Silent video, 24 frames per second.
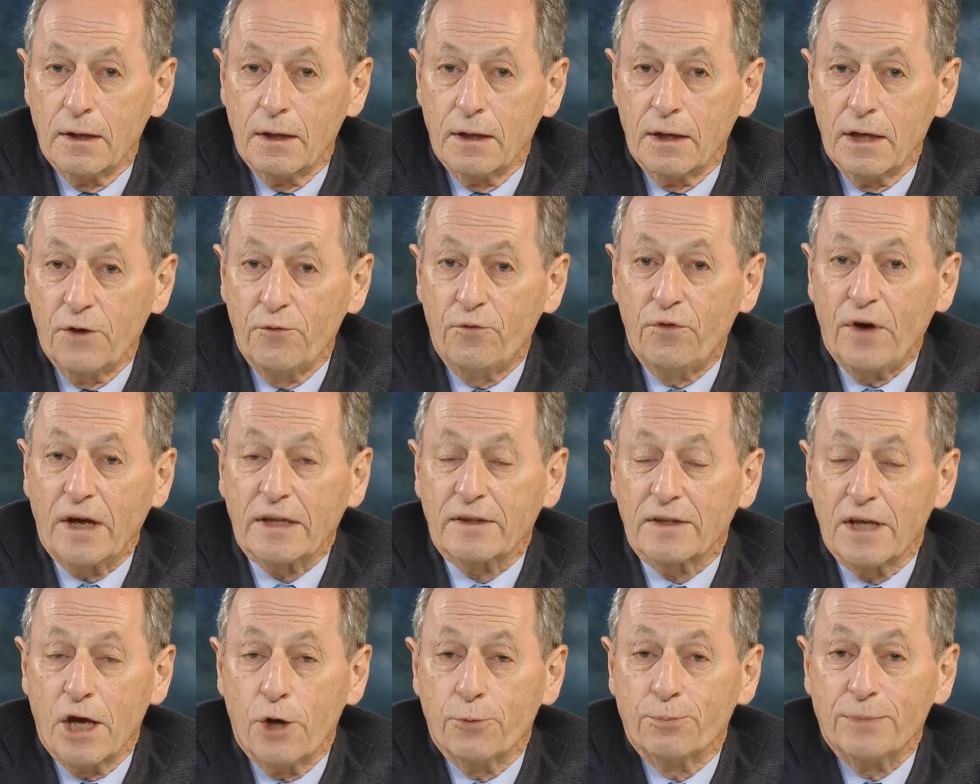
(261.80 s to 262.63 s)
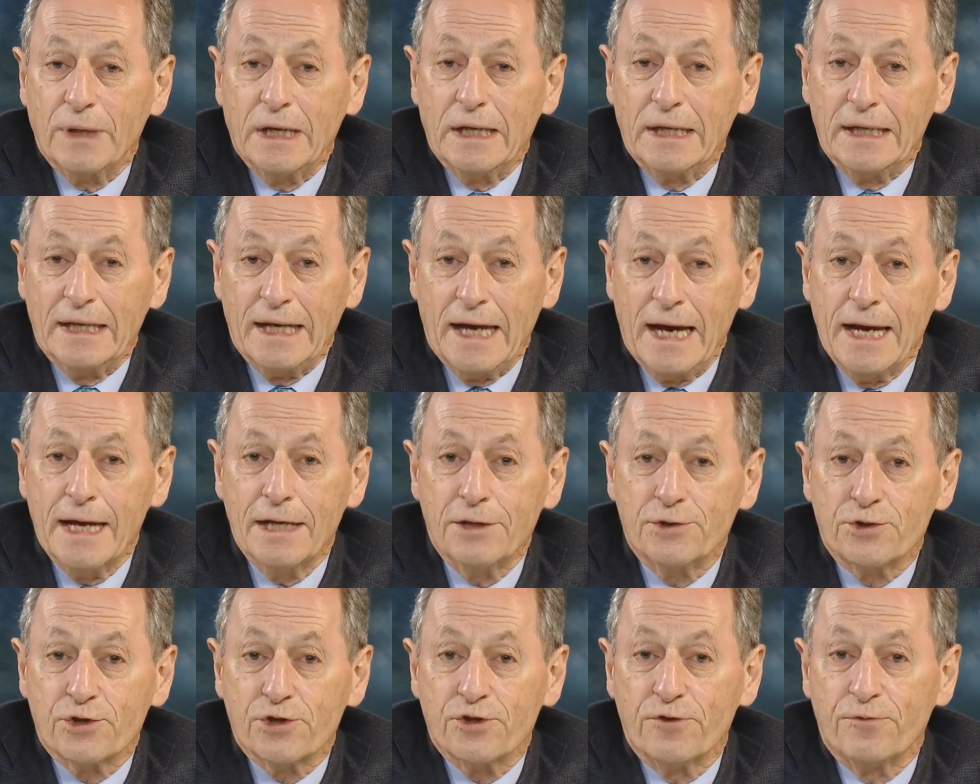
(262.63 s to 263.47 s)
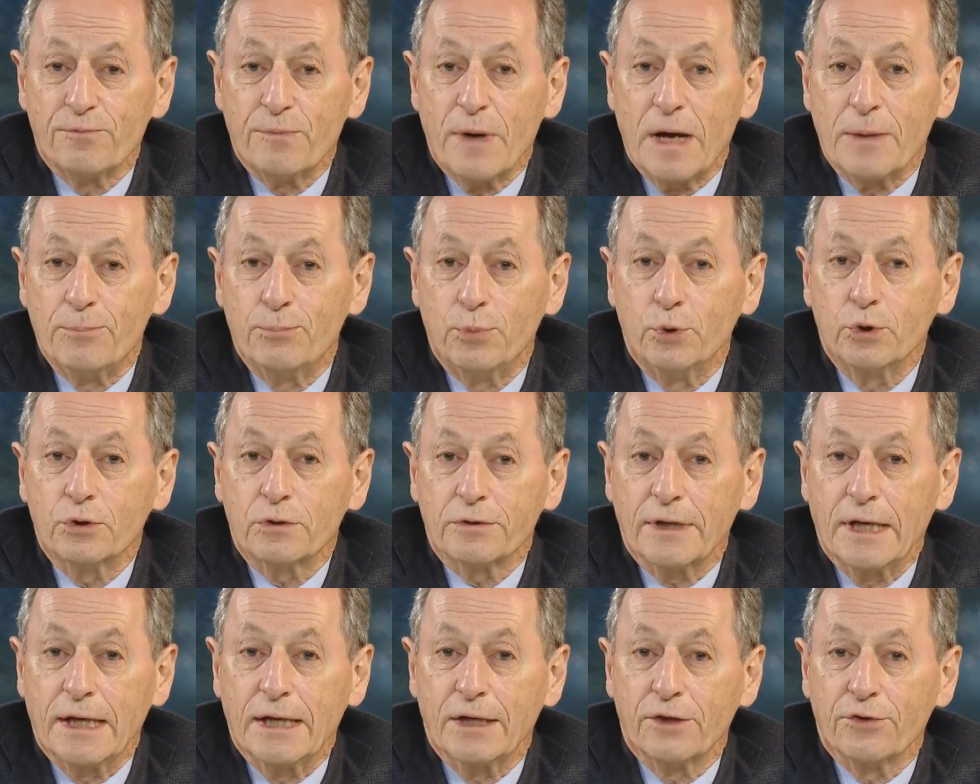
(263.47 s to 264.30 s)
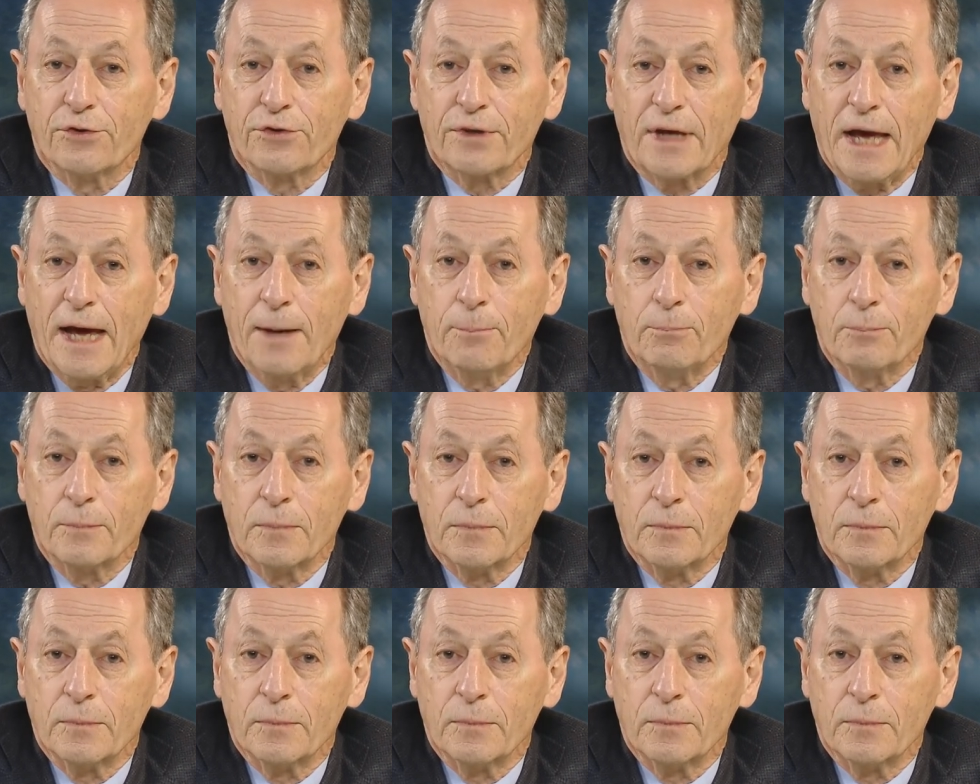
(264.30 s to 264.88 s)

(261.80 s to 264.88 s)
In fact, the opening lines of my book, The Health Gap,